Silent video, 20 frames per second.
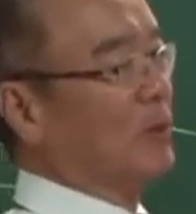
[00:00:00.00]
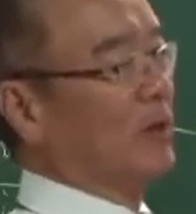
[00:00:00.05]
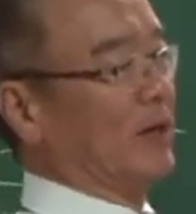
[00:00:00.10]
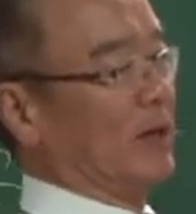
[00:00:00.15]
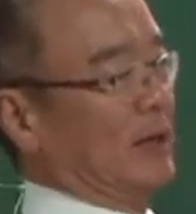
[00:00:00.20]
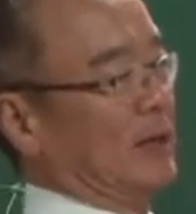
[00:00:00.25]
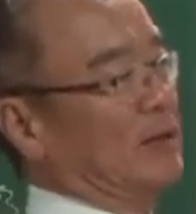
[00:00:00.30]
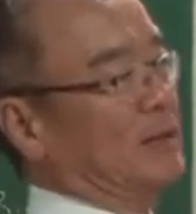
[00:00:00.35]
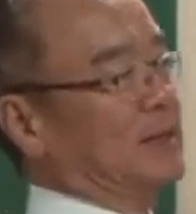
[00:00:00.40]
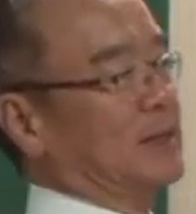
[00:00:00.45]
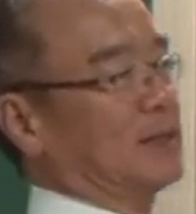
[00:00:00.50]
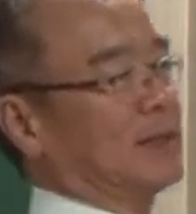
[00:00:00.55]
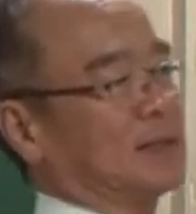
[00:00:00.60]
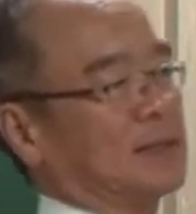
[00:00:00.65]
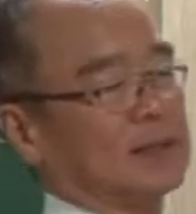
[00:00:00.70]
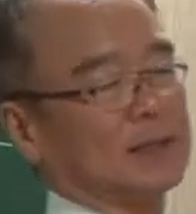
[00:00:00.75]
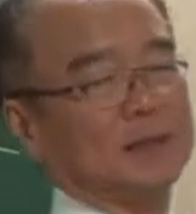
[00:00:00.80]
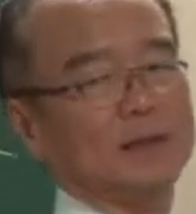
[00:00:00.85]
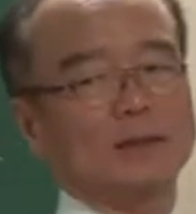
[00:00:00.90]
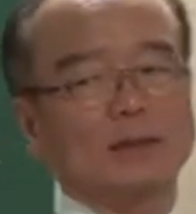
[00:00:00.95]

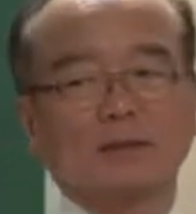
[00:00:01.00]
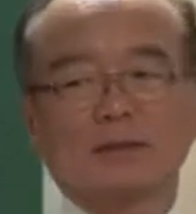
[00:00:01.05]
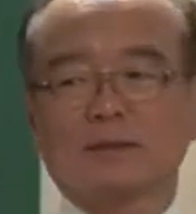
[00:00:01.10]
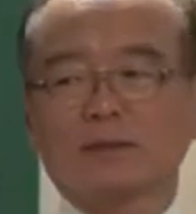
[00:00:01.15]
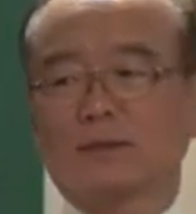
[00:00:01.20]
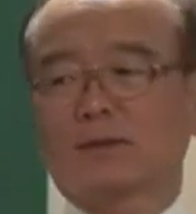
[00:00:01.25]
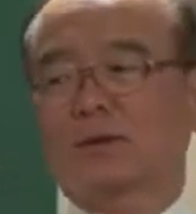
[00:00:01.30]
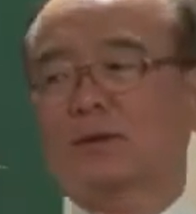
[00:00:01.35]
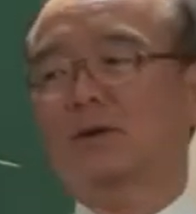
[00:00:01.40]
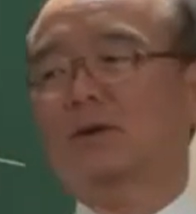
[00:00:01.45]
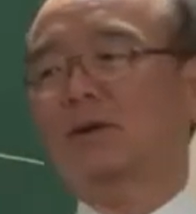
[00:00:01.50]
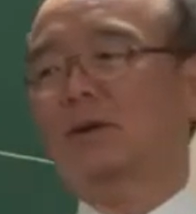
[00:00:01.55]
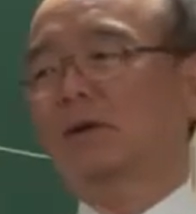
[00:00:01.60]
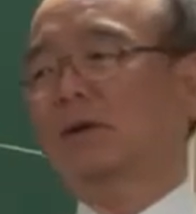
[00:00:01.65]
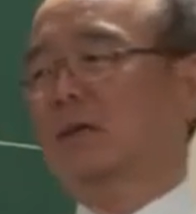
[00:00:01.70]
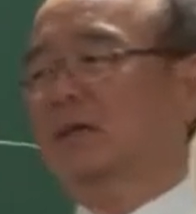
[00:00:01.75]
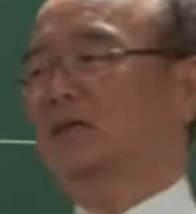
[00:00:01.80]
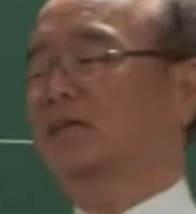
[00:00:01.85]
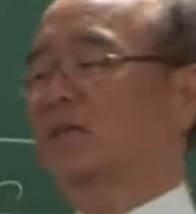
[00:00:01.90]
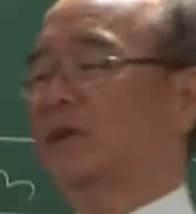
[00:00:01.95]
price. So
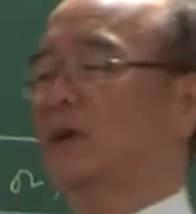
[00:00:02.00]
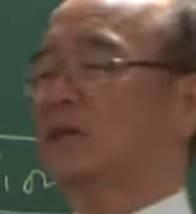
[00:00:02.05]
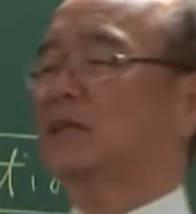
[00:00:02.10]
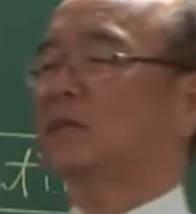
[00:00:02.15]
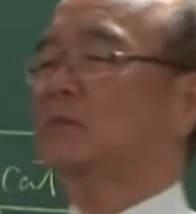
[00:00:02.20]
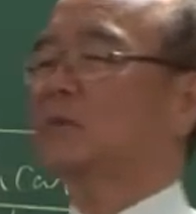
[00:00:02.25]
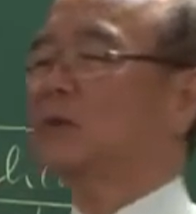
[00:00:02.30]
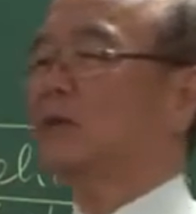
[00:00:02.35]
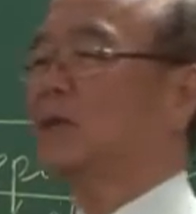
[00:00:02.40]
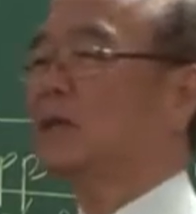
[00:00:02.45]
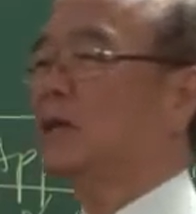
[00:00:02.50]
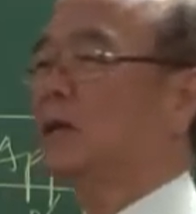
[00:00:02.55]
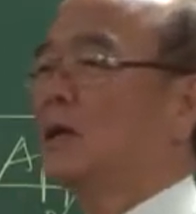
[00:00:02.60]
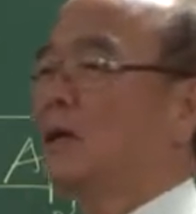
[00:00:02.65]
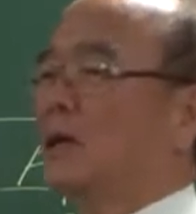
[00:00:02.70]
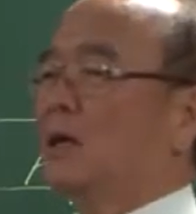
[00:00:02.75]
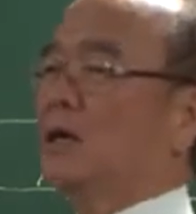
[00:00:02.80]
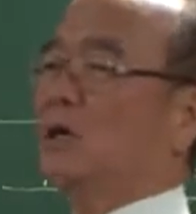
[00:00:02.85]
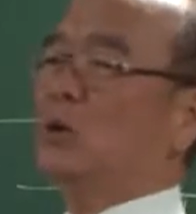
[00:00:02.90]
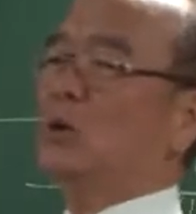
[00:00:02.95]
effectively,
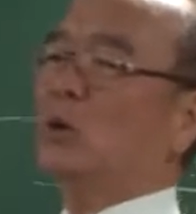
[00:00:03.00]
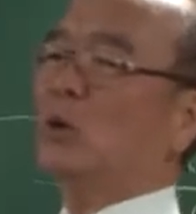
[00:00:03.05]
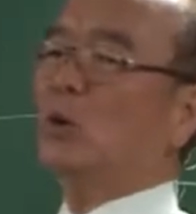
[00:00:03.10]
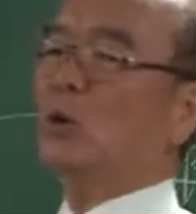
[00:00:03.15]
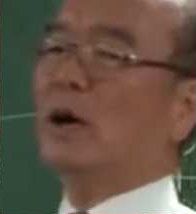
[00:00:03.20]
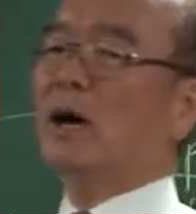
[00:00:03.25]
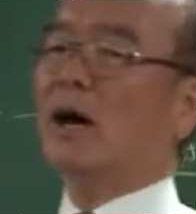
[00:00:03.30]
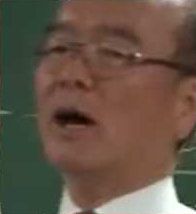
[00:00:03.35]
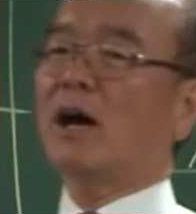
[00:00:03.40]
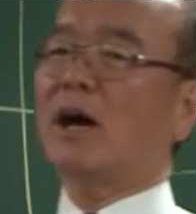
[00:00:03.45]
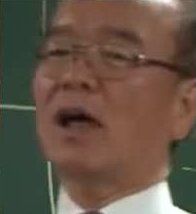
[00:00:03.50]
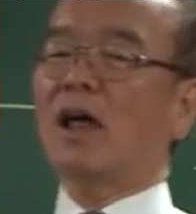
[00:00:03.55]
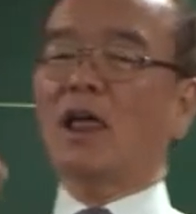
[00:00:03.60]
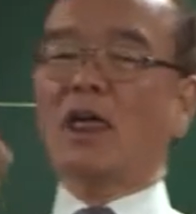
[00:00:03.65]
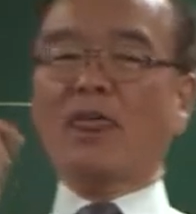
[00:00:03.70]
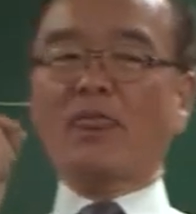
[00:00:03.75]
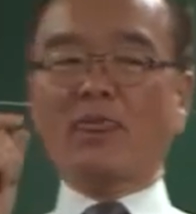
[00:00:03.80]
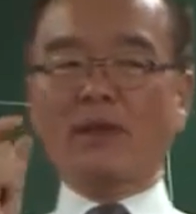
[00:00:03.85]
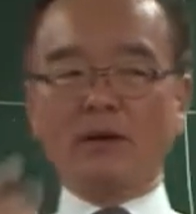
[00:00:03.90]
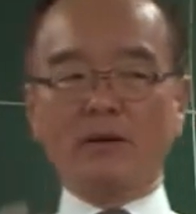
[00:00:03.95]
you are
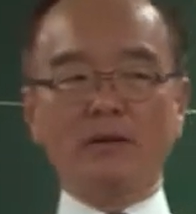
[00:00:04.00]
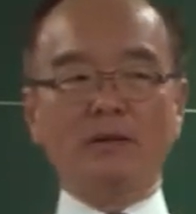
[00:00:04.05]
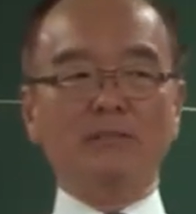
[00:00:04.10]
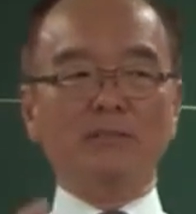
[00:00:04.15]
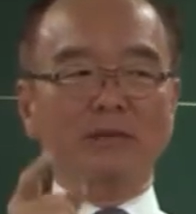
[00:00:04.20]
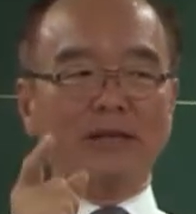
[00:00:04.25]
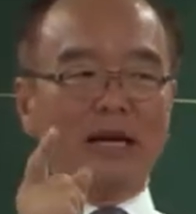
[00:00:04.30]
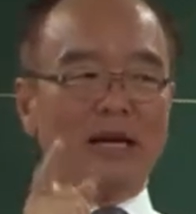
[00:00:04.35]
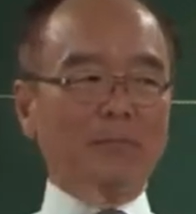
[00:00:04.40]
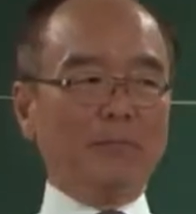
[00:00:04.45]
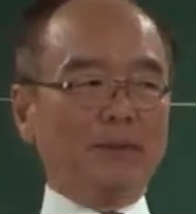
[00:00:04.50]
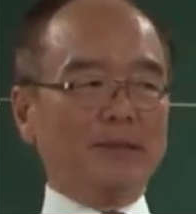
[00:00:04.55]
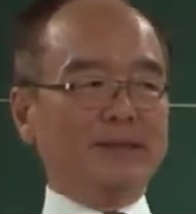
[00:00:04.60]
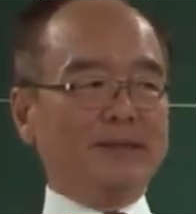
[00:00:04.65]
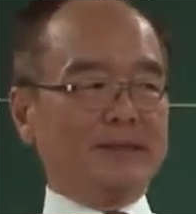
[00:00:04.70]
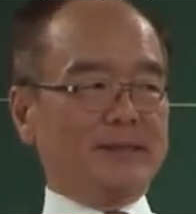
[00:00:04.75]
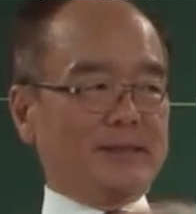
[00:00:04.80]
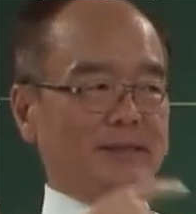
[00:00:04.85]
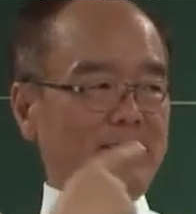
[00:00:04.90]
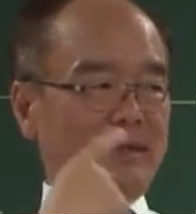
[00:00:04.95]
the
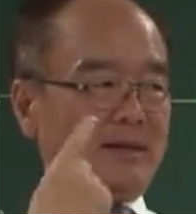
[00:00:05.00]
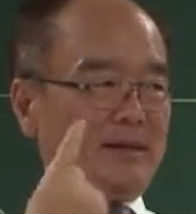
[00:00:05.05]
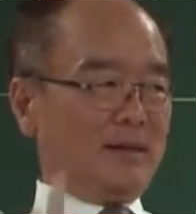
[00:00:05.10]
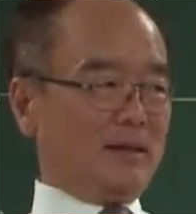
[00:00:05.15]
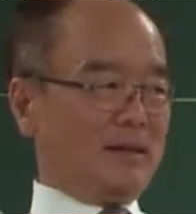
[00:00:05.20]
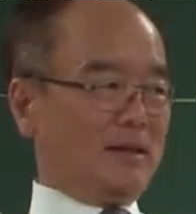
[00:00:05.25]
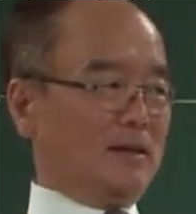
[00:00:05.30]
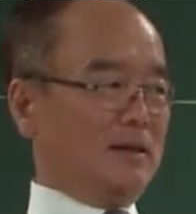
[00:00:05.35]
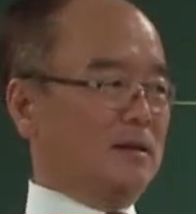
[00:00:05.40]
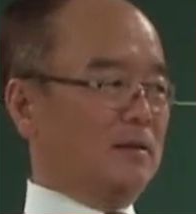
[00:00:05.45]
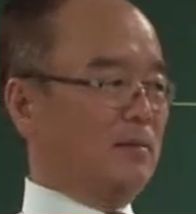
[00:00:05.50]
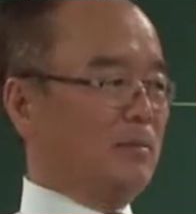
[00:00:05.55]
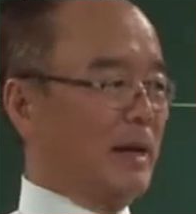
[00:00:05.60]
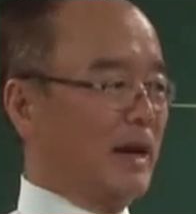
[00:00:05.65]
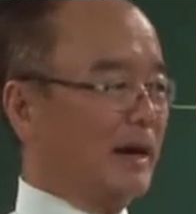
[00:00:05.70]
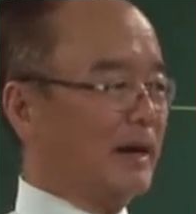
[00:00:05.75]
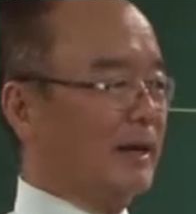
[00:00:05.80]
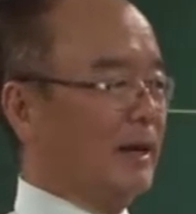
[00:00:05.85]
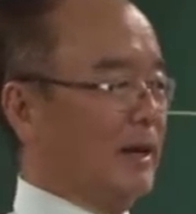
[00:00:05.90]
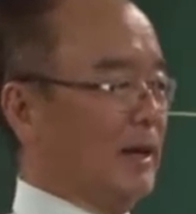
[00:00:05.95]
monopolist in a
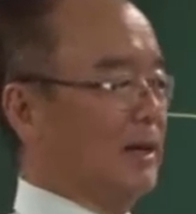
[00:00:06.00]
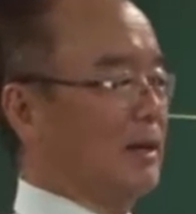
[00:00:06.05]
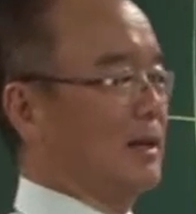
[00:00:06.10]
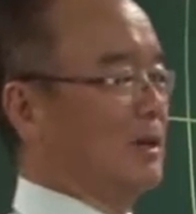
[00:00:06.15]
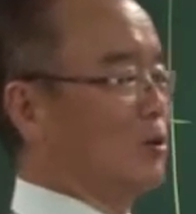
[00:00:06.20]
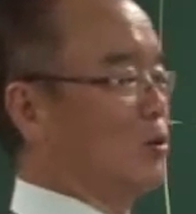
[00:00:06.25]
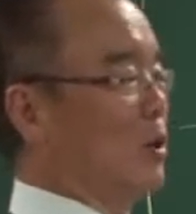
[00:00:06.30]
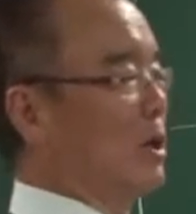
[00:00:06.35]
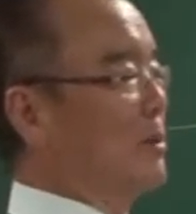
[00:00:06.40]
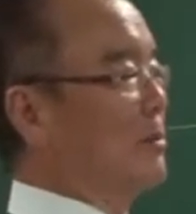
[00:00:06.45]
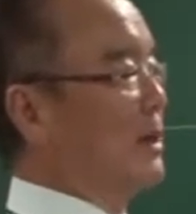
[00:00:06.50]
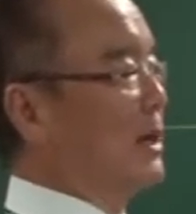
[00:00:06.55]
market, in your